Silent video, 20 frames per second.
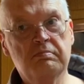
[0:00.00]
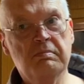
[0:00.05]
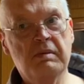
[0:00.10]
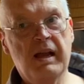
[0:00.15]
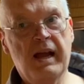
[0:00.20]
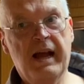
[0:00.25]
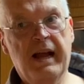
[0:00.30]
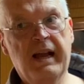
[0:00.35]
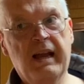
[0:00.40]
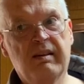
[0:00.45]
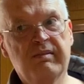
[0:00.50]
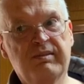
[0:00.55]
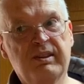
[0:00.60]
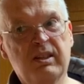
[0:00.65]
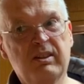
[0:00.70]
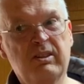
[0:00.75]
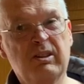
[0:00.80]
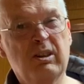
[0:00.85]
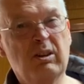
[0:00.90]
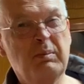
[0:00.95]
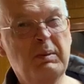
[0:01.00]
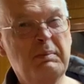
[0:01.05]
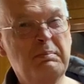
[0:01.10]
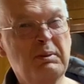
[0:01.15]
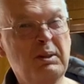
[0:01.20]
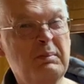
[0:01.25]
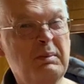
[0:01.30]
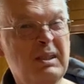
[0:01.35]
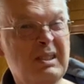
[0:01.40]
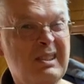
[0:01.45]
I got a feeling they're going to be
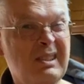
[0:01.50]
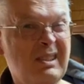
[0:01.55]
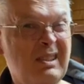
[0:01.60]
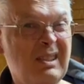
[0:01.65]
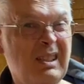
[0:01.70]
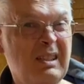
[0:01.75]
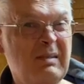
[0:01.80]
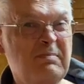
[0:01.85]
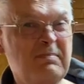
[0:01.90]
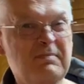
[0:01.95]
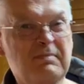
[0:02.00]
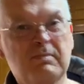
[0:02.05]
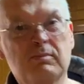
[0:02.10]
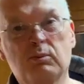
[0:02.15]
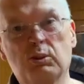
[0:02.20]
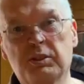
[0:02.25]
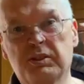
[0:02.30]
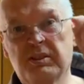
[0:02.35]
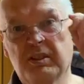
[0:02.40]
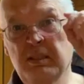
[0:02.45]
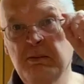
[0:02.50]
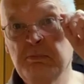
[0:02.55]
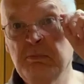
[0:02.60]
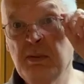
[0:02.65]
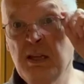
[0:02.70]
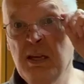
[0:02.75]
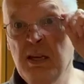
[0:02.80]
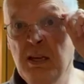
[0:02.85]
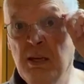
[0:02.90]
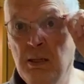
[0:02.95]
pretty much the same. We'll see.
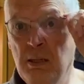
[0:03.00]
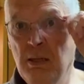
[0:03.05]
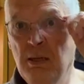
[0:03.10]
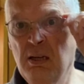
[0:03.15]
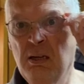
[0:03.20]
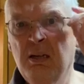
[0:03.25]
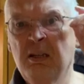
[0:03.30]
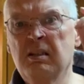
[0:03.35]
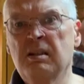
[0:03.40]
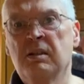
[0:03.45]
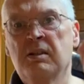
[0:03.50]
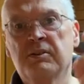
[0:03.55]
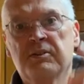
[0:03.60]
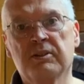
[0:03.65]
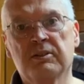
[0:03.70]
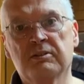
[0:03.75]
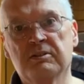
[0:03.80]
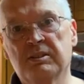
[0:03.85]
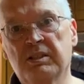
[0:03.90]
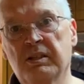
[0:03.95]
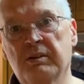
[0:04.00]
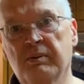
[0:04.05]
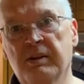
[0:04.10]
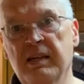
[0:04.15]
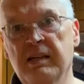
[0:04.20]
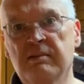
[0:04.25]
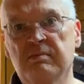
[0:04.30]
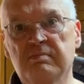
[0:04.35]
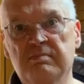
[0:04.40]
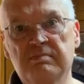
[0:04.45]
So stick
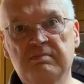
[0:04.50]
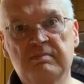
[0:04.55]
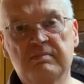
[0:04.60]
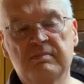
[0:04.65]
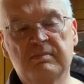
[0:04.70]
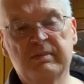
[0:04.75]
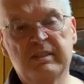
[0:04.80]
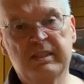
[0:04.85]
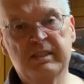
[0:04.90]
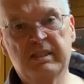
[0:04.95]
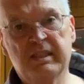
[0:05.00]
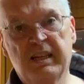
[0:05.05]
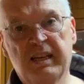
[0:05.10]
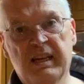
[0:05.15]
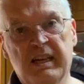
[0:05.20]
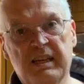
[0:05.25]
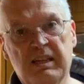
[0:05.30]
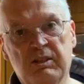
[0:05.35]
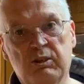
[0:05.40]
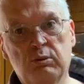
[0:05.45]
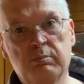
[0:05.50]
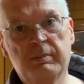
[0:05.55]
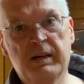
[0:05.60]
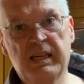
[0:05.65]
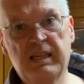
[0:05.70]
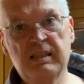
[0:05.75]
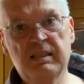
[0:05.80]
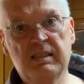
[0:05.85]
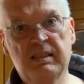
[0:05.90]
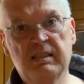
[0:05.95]
around. Let's see how you do
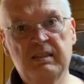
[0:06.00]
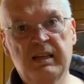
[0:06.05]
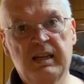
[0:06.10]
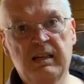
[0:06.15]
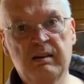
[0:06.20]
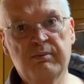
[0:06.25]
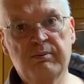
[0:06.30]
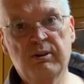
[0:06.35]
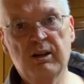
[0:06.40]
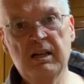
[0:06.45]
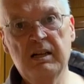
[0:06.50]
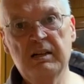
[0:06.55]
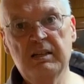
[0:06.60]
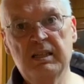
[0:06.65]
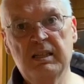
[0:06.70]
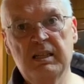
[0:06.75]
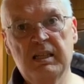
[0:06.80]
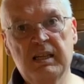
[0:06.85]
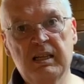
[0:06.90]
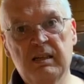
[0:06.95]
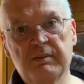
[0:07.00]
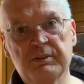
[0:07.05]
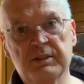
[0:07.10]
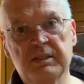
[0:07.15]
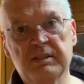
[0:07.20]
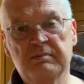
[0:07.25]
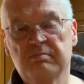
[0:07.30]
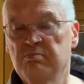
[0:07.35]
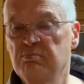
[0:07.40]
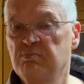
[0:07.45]
bacon in the air fryer and in the oven
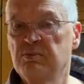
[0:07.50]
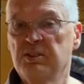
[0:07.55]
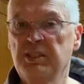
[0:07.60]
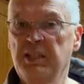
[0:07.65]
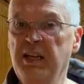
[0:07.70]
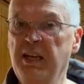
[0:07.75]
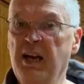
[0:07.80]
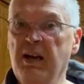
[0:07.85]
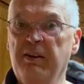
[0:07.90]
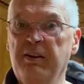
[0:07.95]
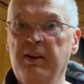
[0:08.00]
and see how they